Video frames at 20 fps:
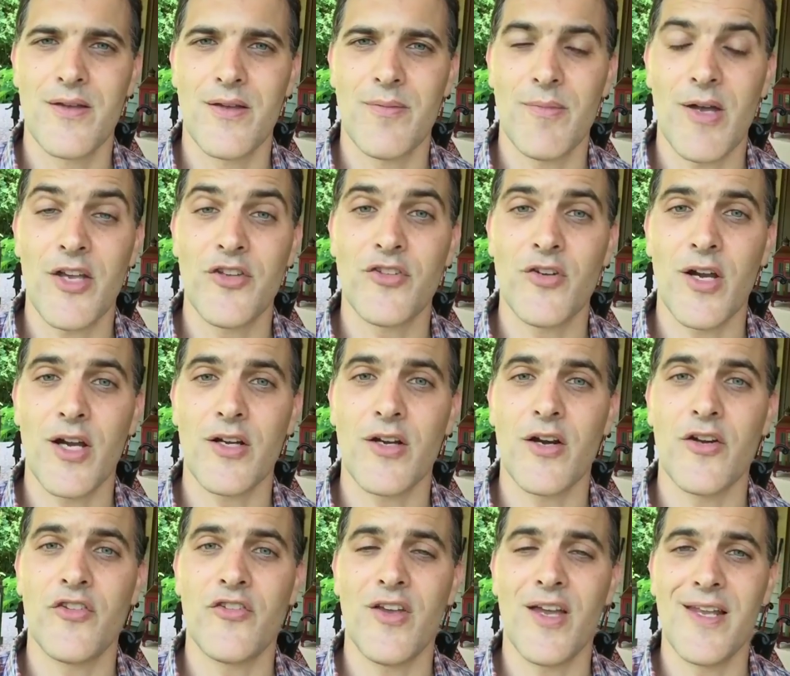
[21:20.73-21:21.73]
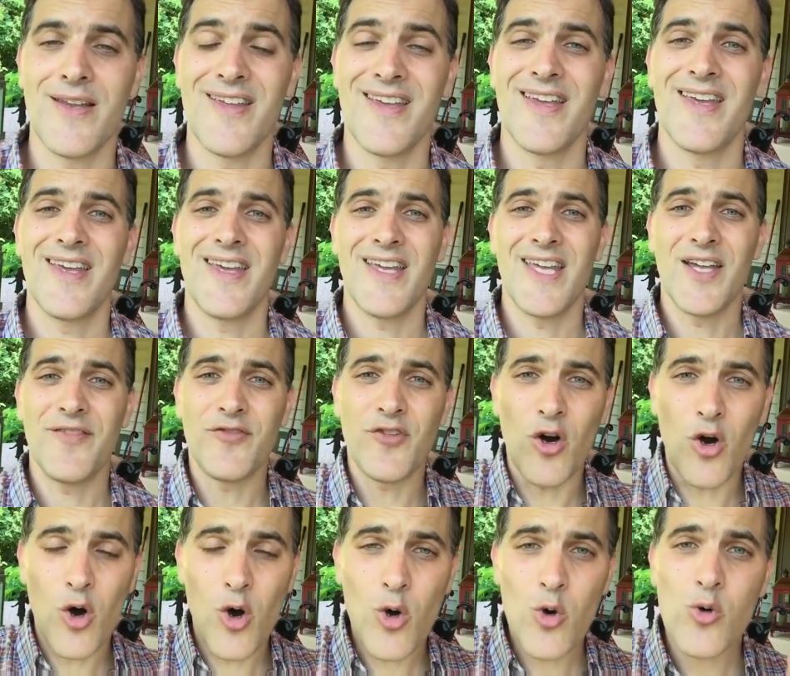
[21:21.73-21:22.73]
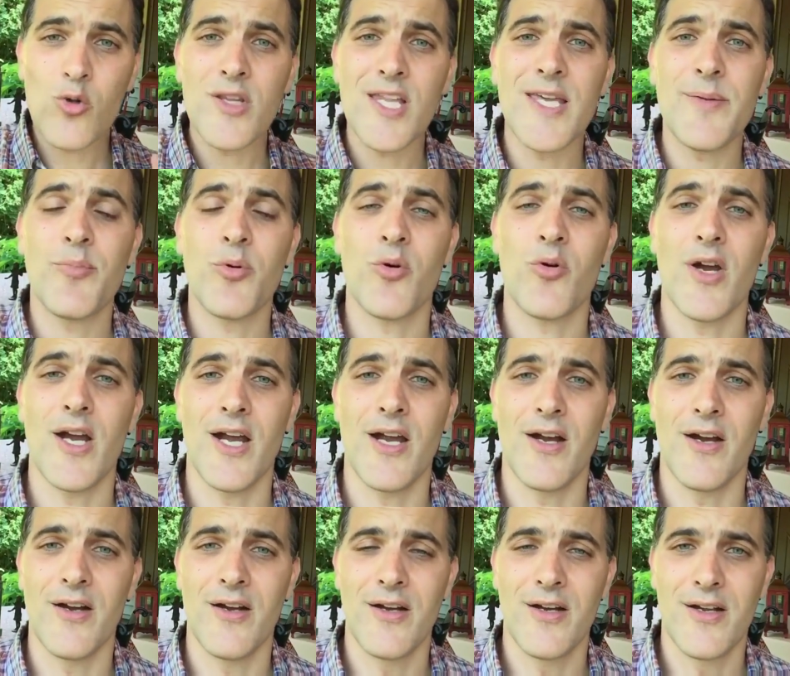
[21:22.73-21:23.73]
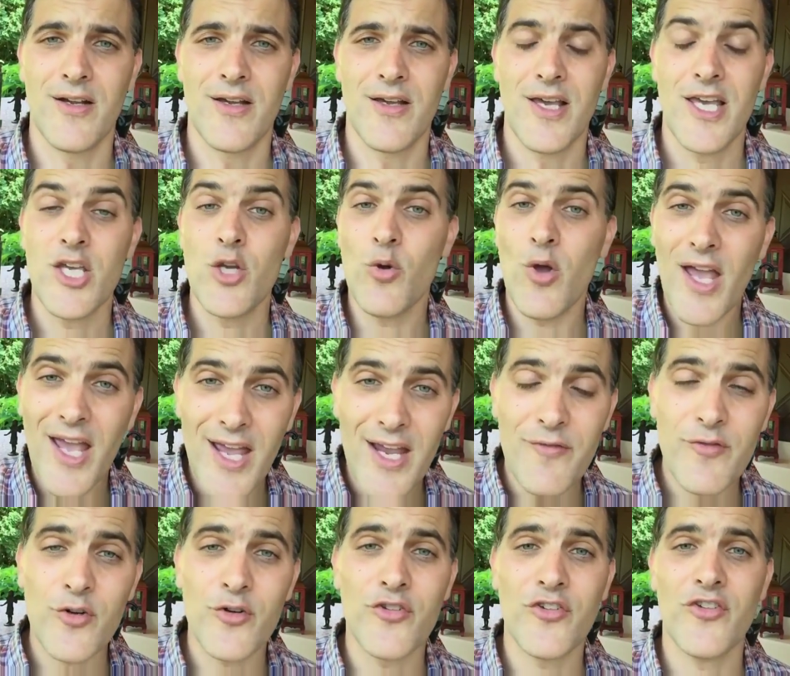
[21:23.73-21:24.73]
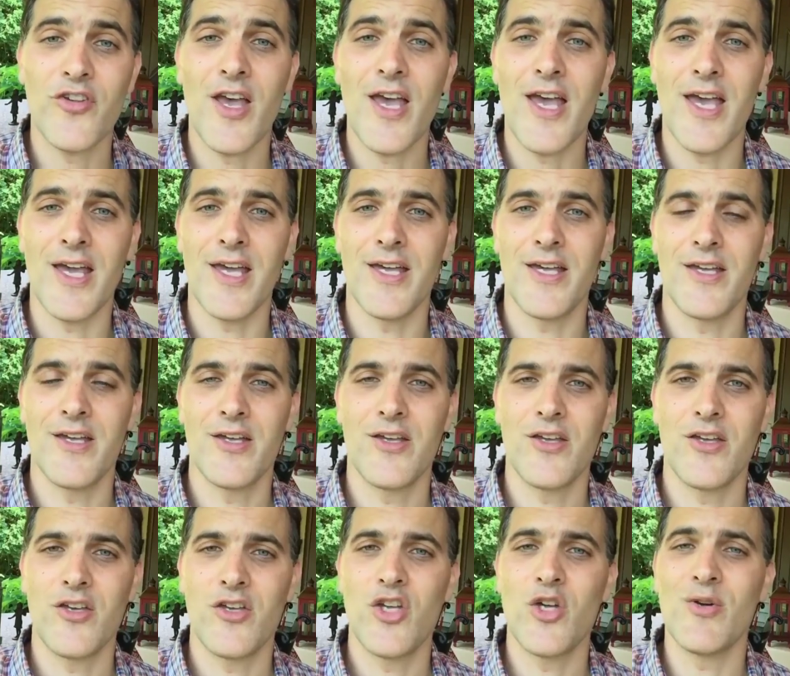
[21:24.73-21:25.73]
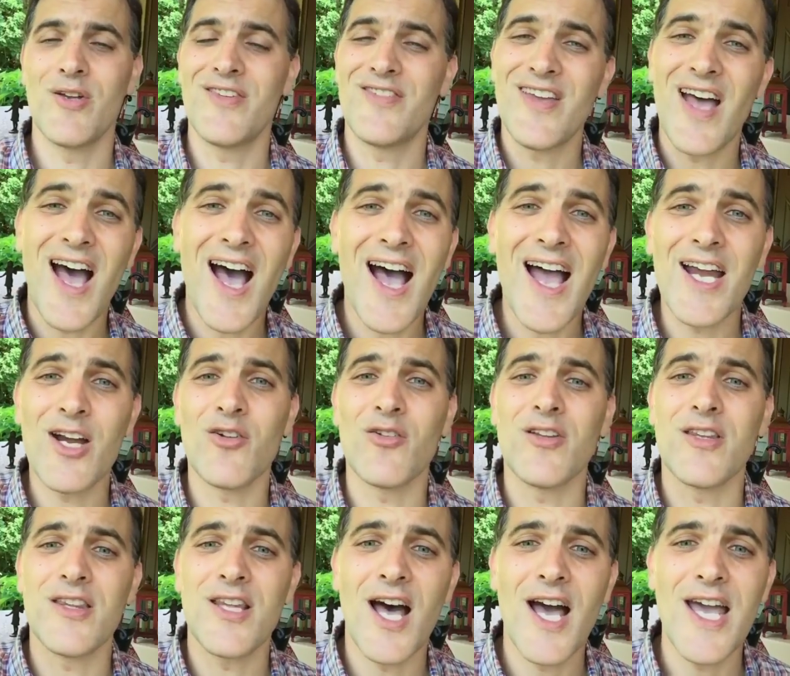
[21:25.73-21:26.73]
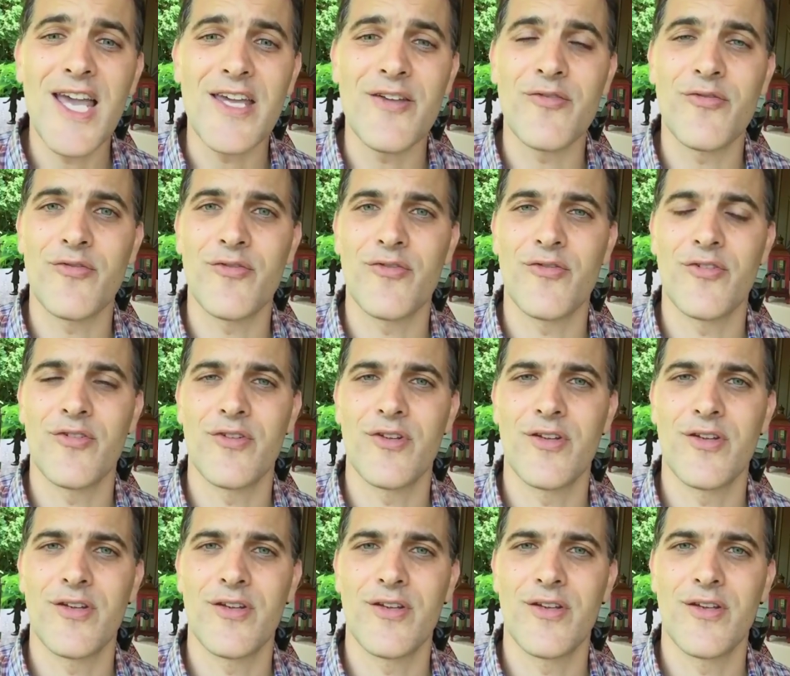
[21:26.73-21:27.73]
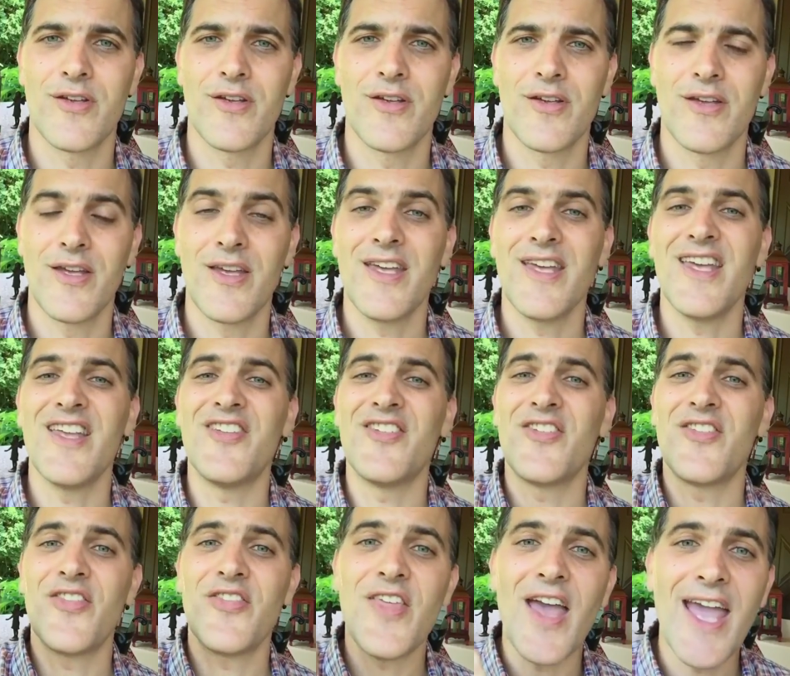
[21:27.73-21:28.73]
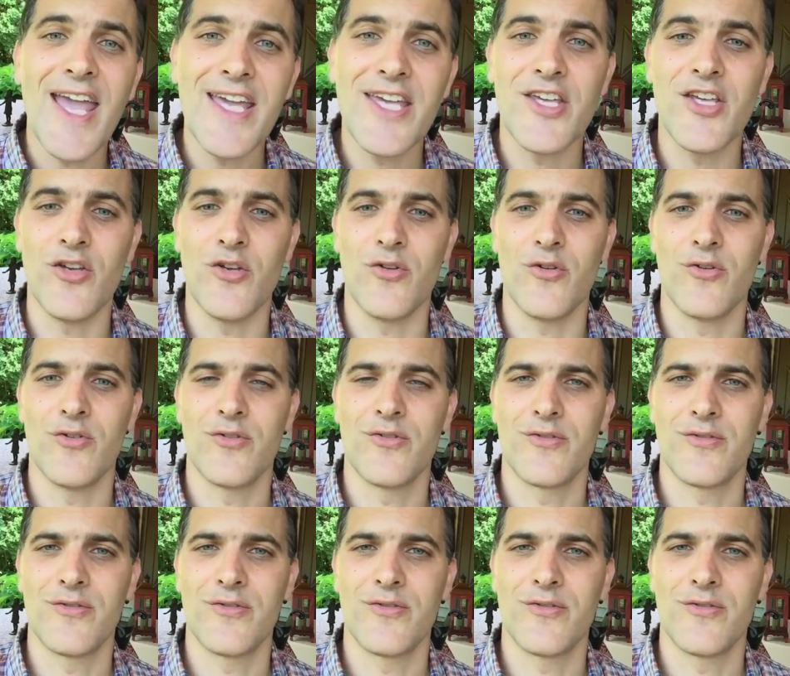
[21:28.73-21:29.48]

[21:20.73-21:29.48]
Meister Eckhart said, if the only prayer you ever say your entire life is thank you,